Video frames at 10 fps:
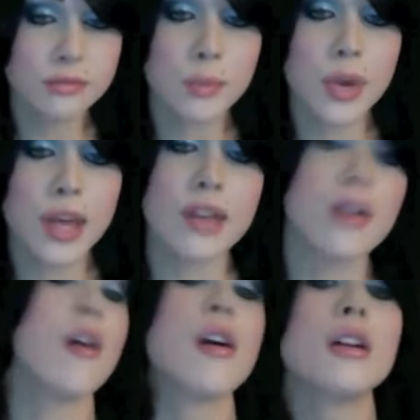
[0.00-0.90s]
but
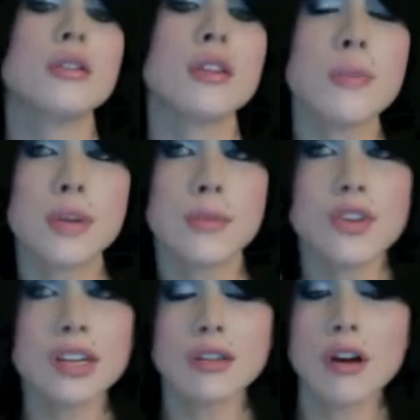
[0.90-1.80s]
I mean I'm
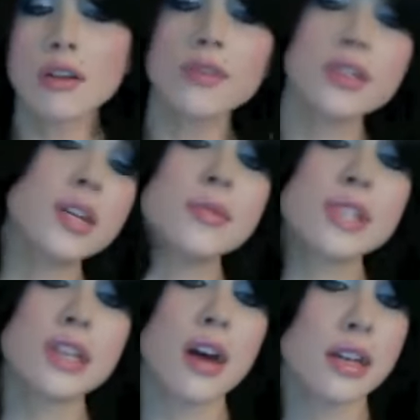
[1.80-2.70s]
attracted to all different types
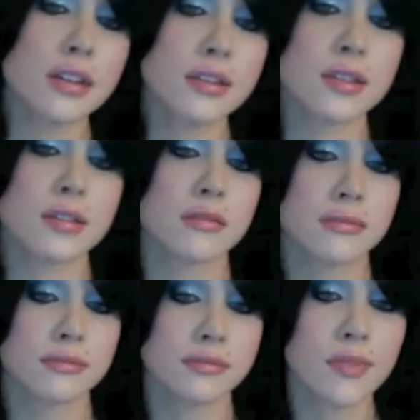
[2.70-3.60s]
of guys,
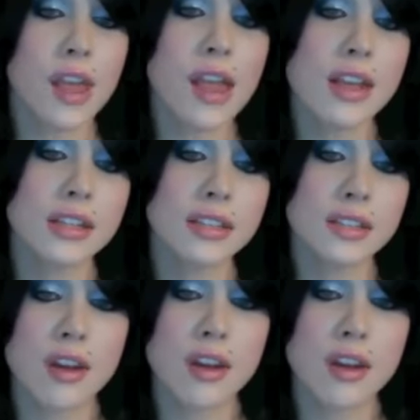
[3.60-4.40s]
and